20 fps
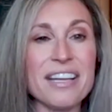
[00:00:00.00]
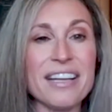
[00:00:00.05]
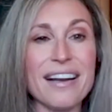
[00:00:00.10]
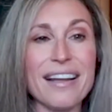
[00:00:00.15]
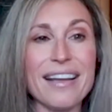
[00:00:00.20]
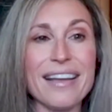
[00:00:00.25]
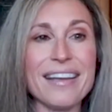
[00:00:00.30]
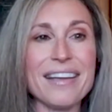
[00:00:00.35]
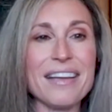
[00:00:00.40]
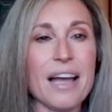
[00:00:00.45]
And
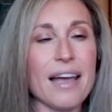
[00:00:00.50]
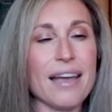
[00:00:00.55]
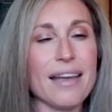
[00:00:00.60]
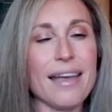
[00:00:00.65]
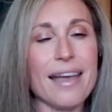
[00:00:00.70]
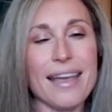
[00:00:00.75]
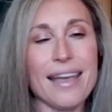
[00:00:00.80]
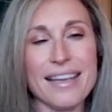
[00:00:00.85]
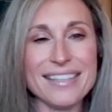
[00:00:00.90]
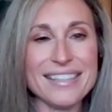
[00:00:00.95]
I
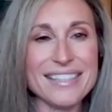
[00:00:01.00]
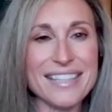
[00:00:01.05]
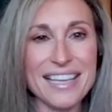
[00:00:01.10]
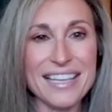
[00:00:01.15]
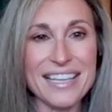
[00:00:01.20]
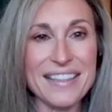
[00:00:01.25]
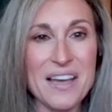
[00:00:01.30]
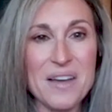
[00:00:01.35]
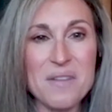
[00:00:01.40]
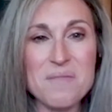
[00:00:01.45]
hate
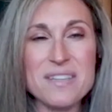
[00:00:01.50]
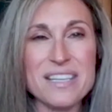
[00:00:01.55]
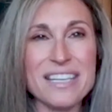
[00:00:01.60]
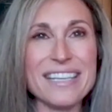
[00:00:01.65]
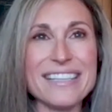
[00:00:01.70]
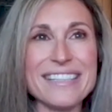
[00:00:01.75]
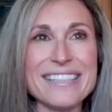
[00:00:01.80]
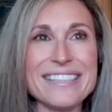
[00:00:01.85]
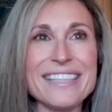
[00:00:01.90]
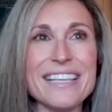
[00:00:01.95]
saying that
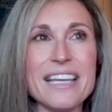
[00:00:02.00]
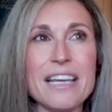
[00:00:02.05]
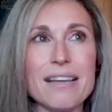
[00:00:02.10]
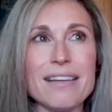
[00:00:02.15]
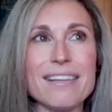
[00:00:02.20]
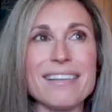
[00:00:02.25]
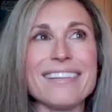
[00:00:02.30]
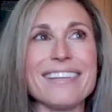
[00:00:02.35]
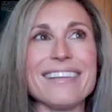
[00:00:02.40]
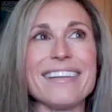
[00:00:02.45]
because
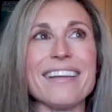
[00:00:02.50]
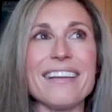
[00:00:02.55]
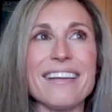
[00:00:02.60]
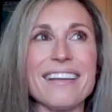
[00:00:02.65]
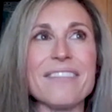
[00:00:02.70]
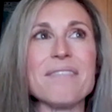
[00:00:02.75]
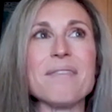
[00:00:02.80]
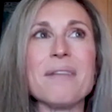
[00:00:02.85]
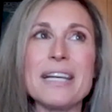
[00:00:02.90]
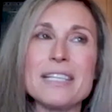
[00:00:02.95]
it
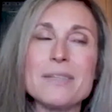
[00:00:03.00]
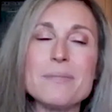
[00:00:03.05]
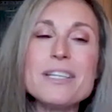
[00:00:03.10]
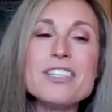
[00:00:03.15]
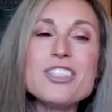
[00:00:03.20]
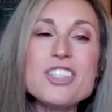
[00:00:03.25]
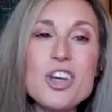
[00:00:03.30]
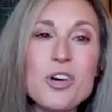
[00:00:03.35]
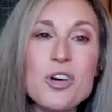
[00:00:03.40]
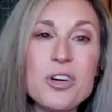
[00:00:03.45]
makes
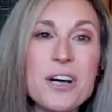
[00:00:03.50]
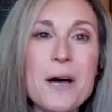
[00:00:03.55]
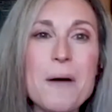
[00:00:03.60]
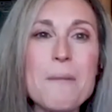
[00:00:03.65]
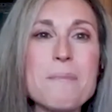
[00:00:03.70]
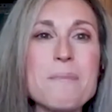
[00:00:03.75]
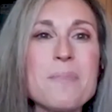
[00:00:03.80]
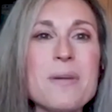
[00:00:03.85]
me choke up.